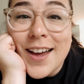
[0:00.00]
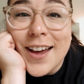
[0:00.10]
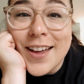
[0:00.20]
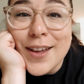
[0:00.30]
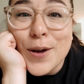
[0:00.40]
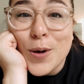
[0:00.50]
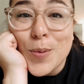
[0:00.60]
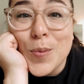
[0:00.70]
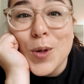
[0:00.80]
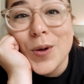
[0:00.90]
I
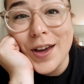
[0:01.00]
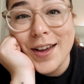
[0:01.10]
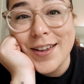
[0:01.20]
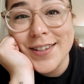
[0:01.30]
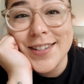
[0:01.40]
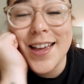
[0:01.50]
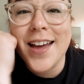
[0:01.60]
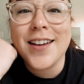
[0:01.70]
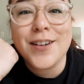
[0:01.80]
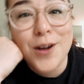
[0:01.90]
hope you guys
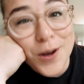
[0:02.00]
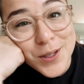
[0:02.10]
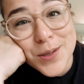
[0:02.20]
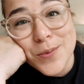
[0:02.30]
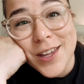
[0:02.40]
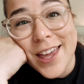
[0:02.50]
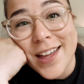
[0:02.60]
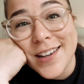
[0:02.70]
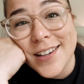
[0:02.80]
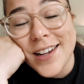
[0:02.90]
had an awesome
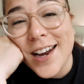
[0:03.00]
weekend,